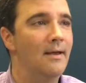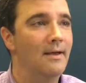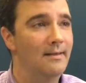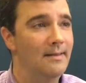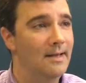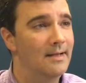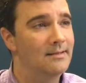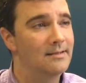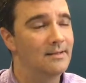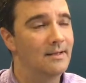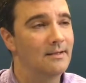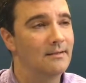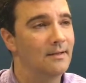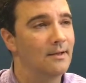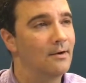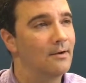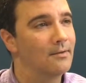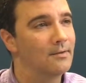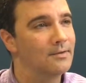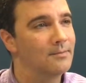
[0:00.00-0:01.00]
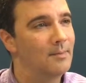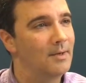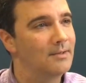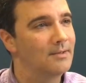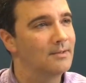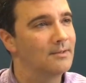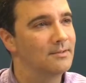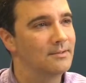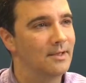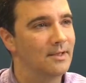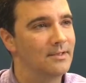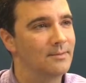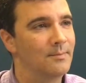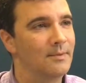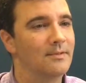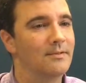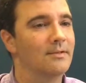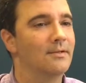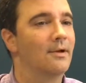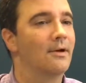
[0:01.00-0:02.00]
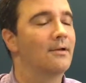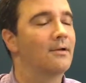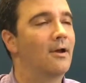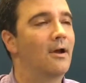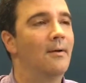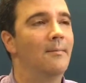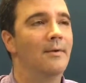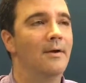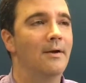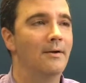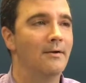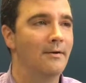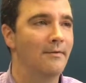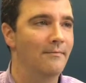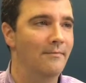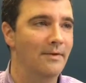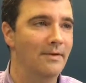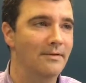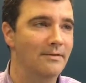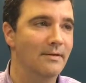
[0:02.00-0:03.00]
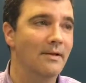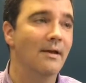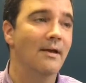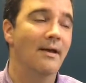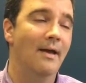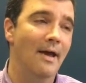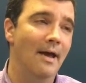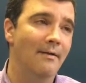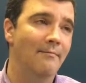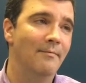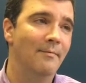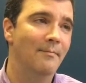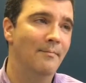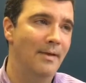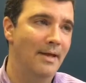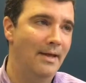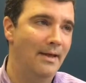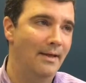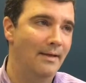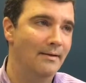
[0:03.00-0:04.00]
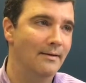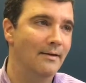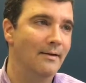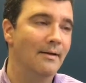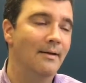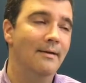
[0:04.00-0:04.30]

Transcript: And that's saying that all the special assessments and all common area fees have been paid.